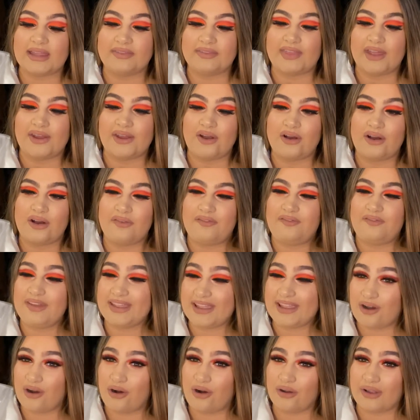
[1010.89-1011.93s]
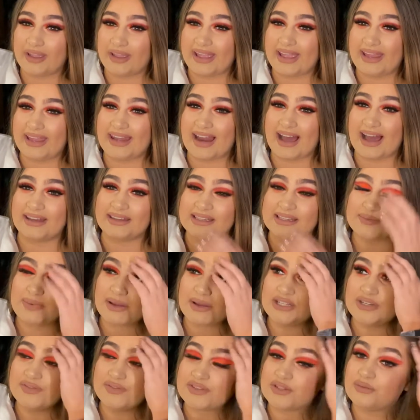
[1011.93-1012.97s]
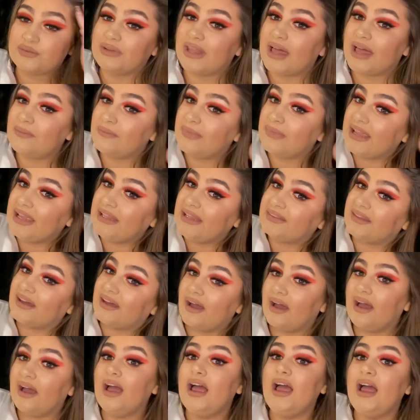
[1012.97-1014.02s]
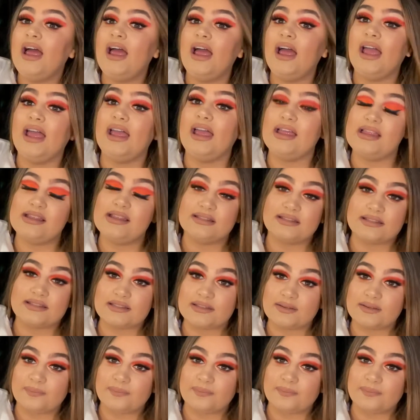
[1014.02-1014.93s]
they're not figure hugging, and especially for someone like me that is